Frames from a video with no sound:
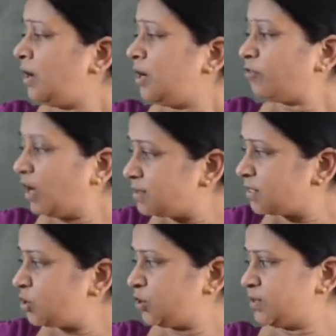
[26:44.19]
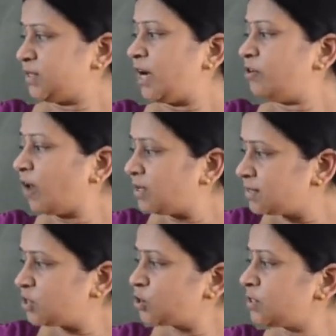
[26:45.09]
transitions, and
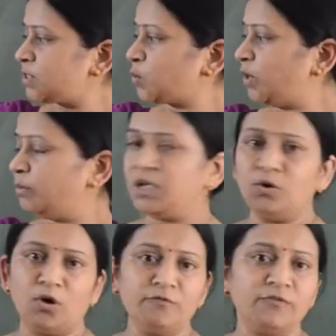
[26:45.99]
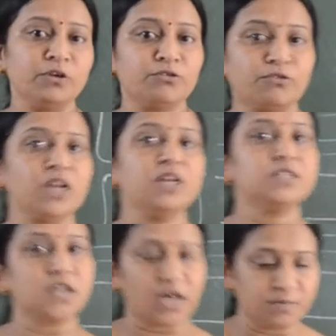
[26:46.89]
transitions will be of 3
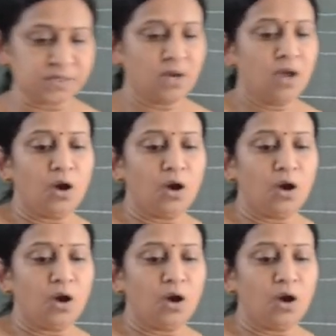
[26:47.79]
types.